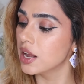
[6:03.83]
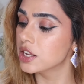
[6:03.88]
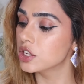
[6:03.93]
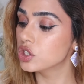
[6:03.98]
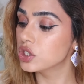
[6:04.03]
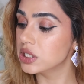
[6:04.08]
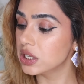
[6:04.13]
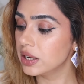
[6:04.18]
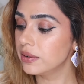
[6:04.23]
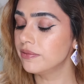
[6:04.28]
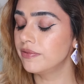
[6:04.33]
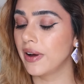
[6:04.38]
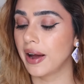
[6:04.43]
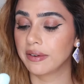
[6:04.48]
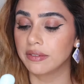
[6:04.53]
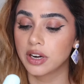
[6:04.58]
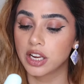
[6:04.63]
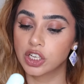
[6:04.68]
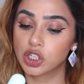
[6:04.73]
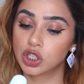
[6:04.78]
serum
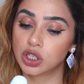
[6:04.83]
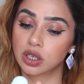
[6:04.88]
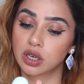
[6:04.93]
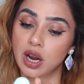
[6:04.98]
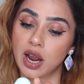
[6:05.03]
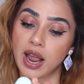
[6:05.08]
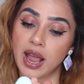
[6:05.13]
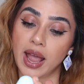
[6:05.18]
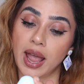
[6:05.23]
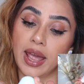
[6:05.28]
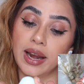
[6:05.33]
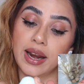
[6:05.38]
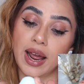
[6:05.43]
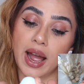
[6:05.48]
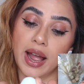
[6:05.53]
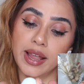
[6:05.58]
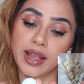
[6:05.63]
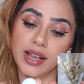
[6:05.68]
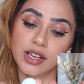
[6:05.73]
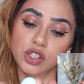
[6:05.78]
foundation, and
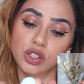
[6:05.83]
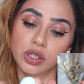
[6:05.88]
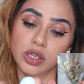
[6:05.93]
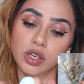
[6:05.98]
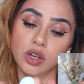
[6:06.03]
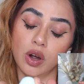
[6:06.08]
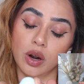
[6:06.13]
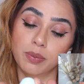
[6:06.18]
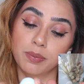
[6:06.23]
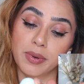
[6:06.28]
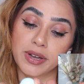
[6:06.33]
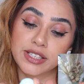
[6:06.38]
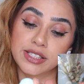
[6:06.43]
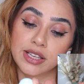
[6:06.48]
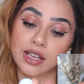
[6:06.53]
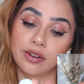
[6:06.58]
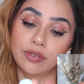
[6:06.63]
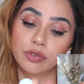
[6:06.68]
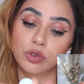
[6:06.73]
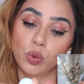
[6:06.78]
I actually got
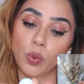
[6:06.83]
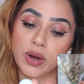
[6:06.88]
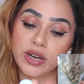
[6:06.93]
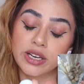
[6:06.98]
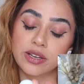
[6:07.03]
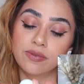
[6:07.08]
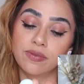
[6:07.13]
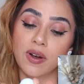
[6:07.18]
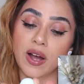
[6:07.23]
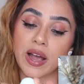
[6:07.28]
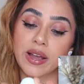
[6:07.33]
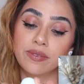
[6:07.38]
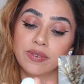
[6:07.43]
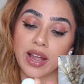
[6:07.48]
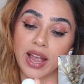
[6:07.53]
myself 25